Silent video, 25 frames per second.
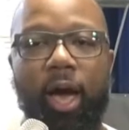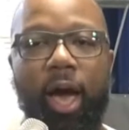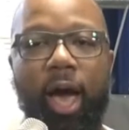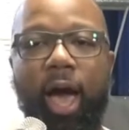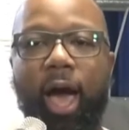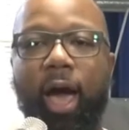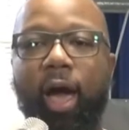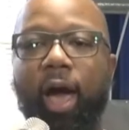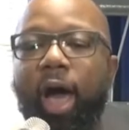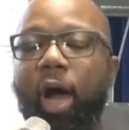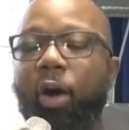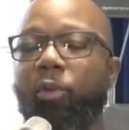
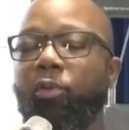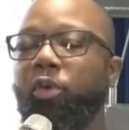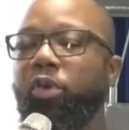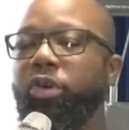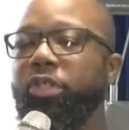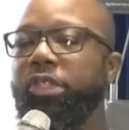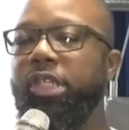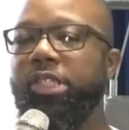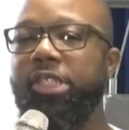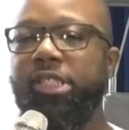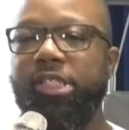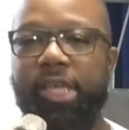I
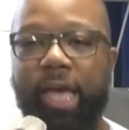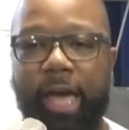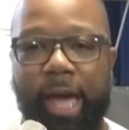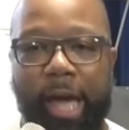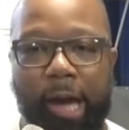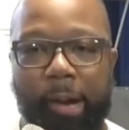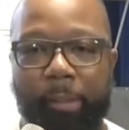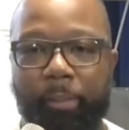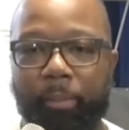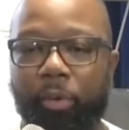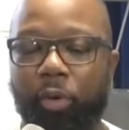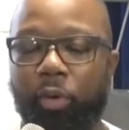worked the
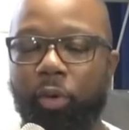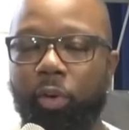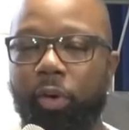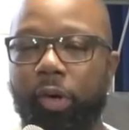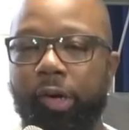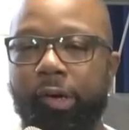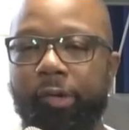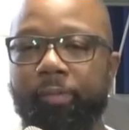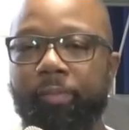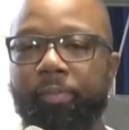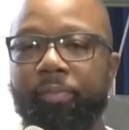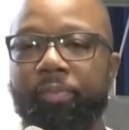
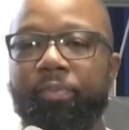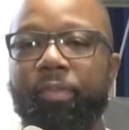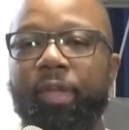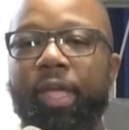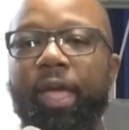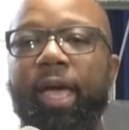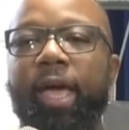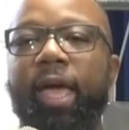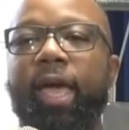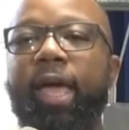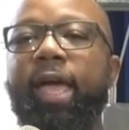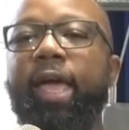soundboard,
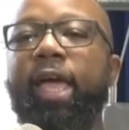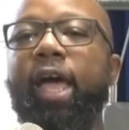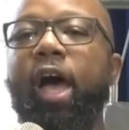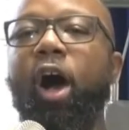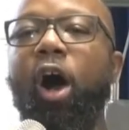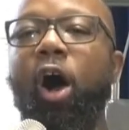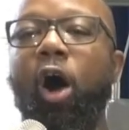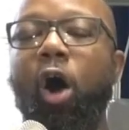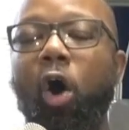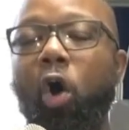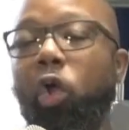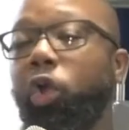and
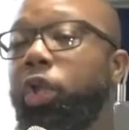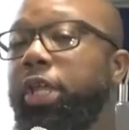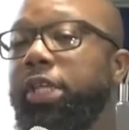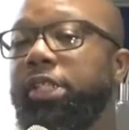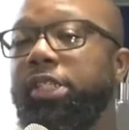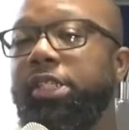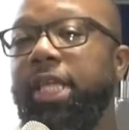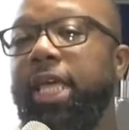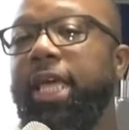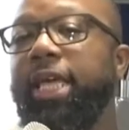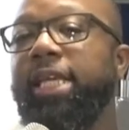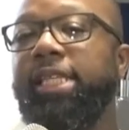all
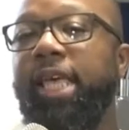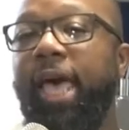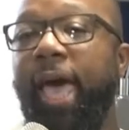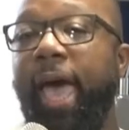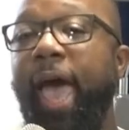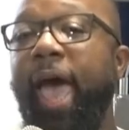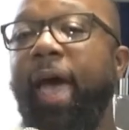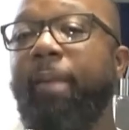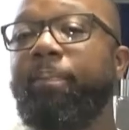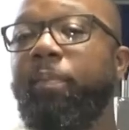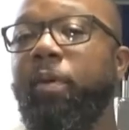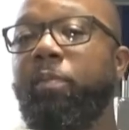these things
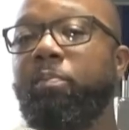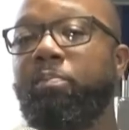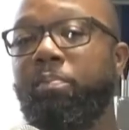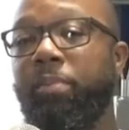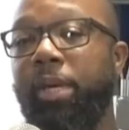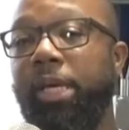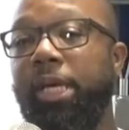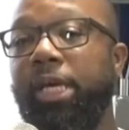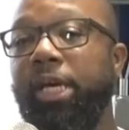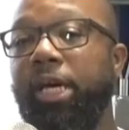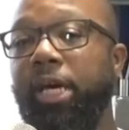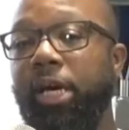happened
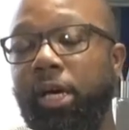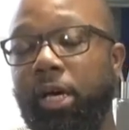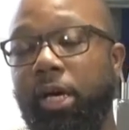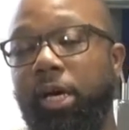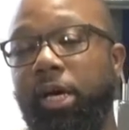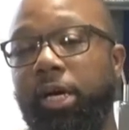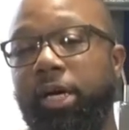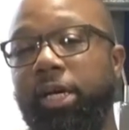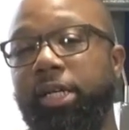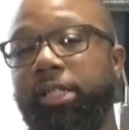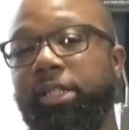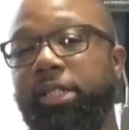
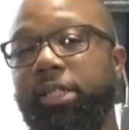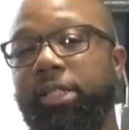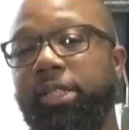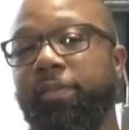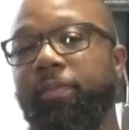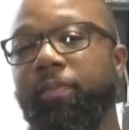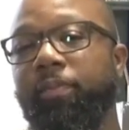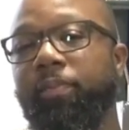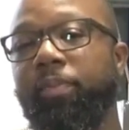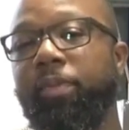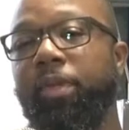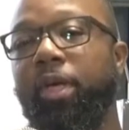because
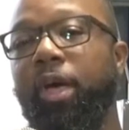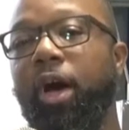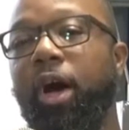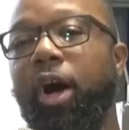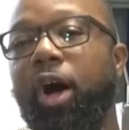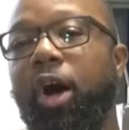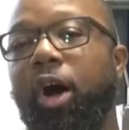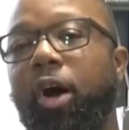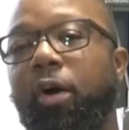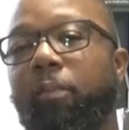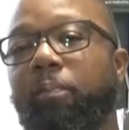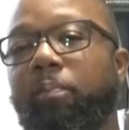
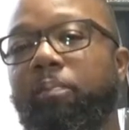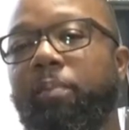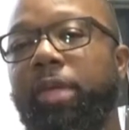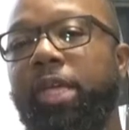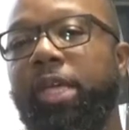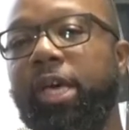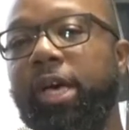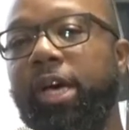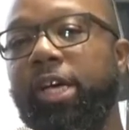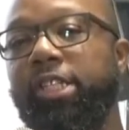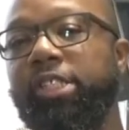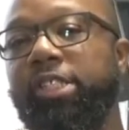
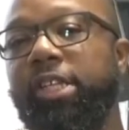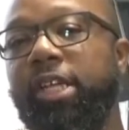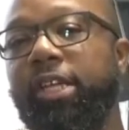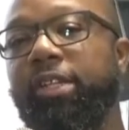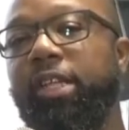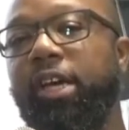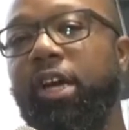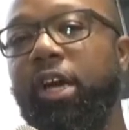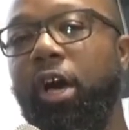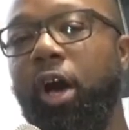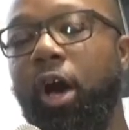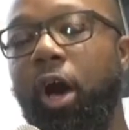
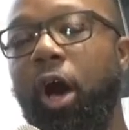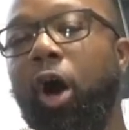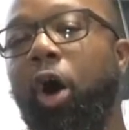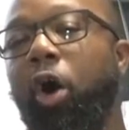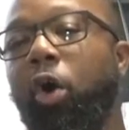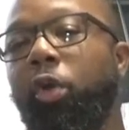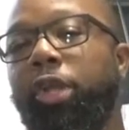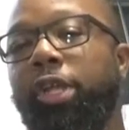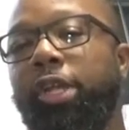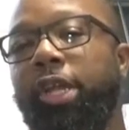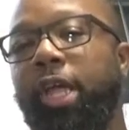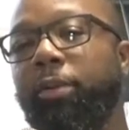the
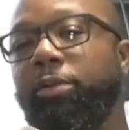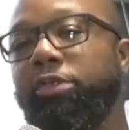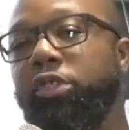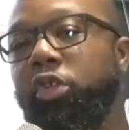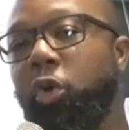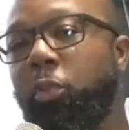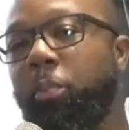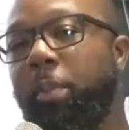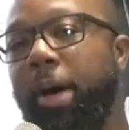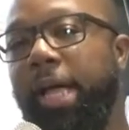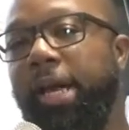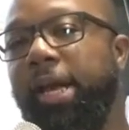calling that was
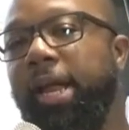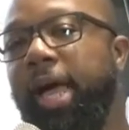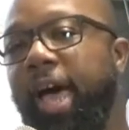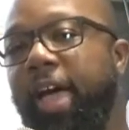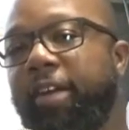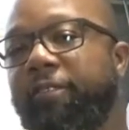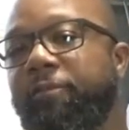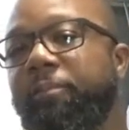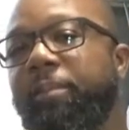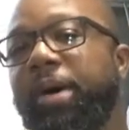on my life.